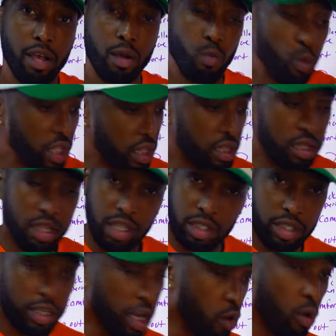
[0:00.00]
with
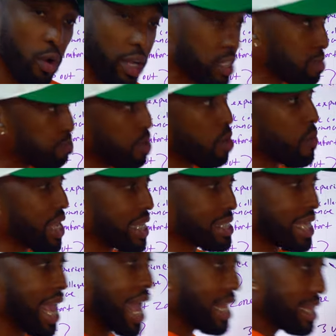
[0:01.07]
zero experience
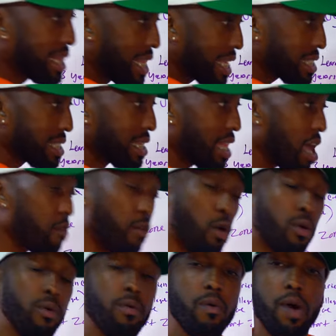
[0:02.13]
at this
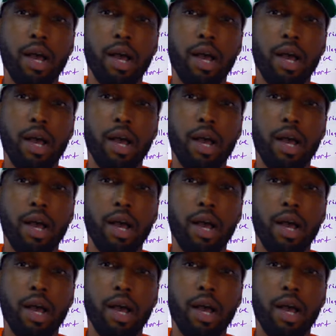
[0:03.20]
level,